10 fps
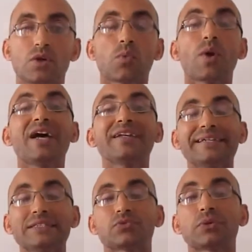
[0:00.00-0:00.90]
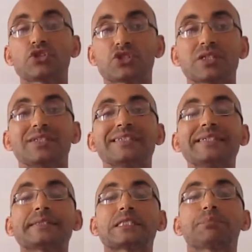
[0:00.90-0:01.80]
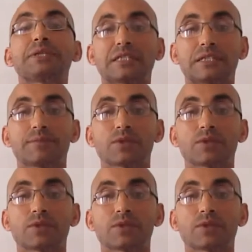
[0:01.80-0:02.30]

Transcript: when it reached its peak